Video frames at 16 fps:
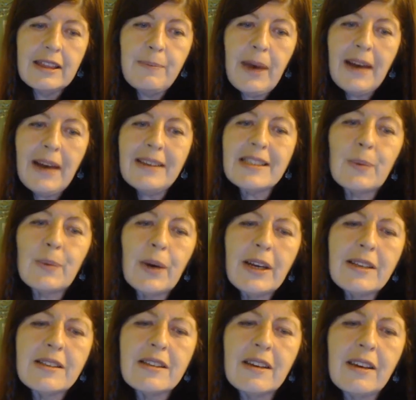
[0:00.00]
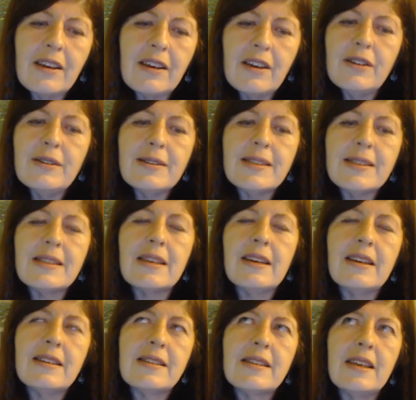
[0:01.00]
The best way to use
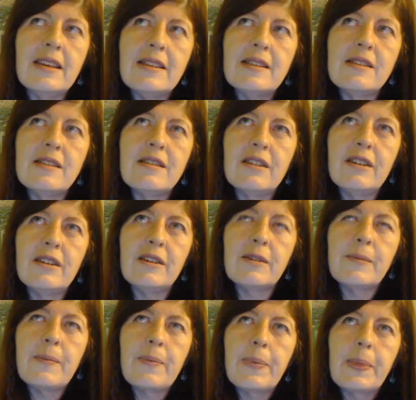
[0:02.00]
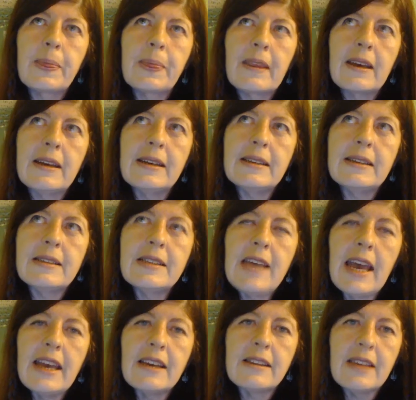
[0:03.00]
this is to
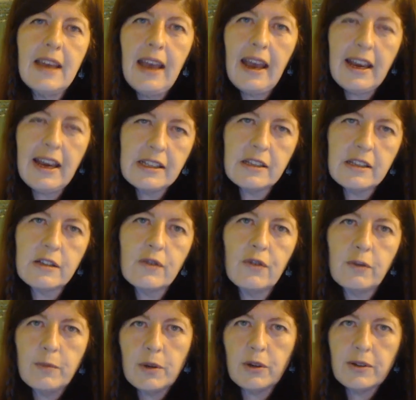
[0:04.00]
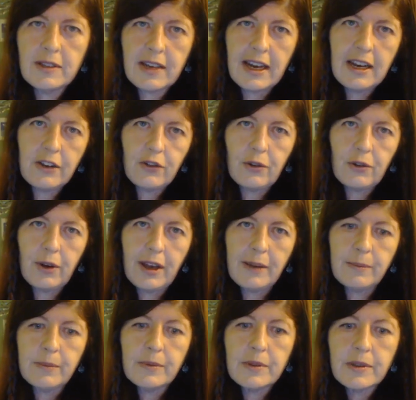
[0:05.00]
take the hint from your
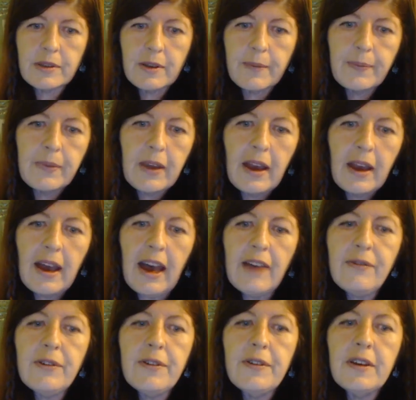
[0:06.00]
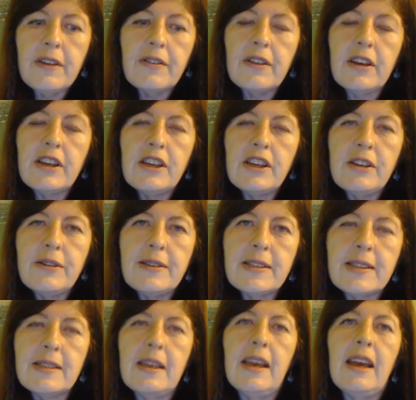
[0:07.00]
daydreams. Everything that you
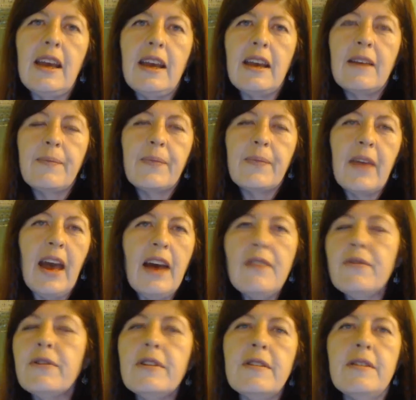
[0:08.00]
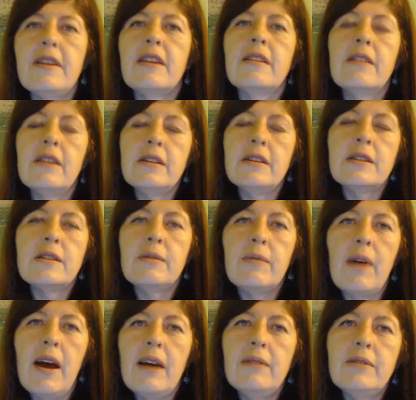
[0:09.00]
see, everything that's
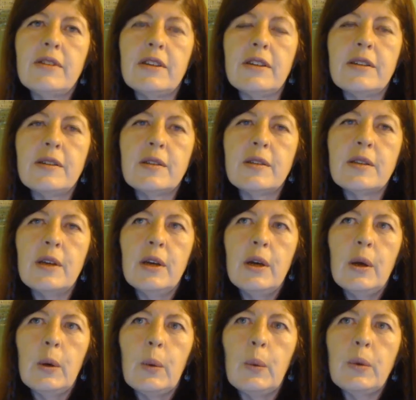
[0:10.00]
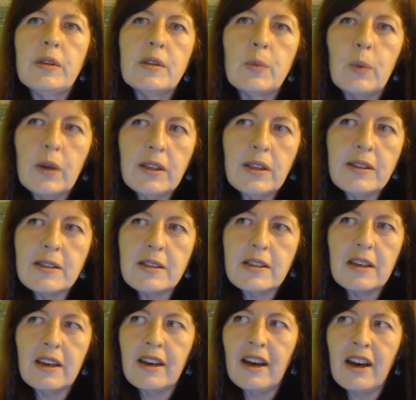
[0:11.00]
around us was
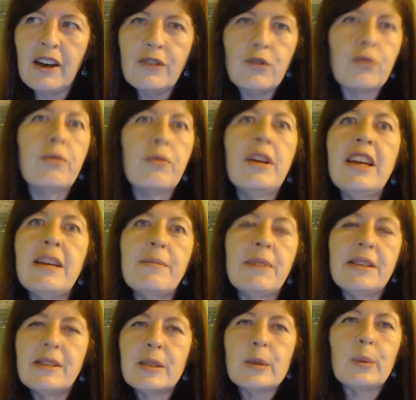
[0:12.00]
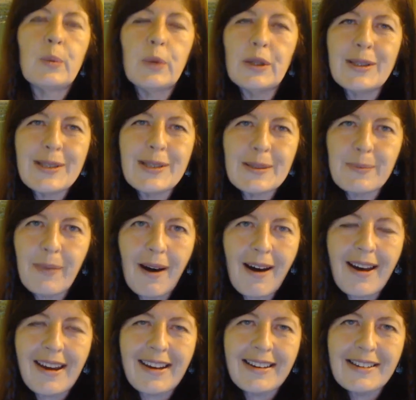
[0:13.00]
once a dream in someone's
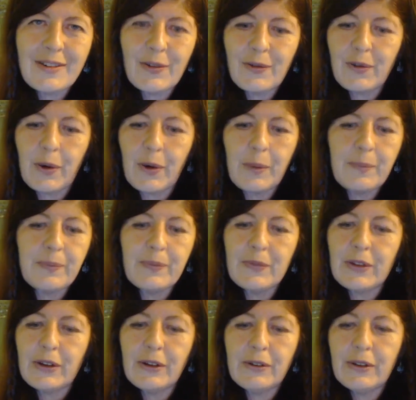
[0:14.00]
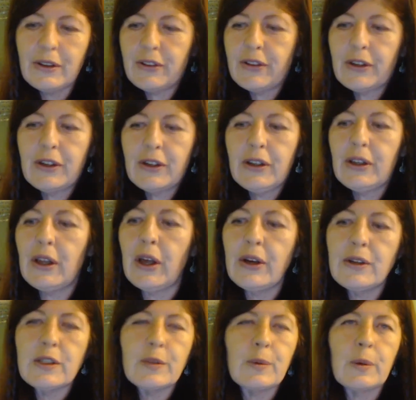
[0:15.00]
mind, from the
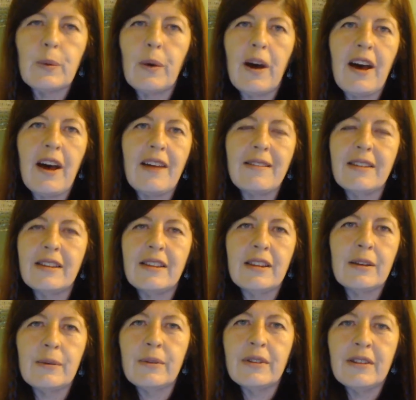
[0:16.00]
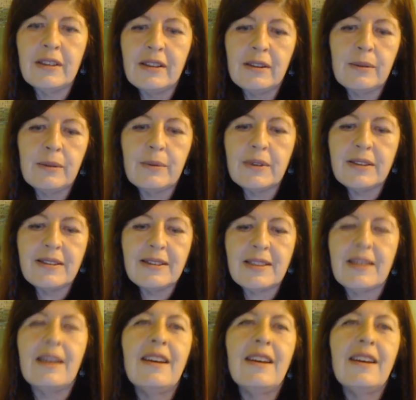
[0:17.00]
clothes we wear, that there were a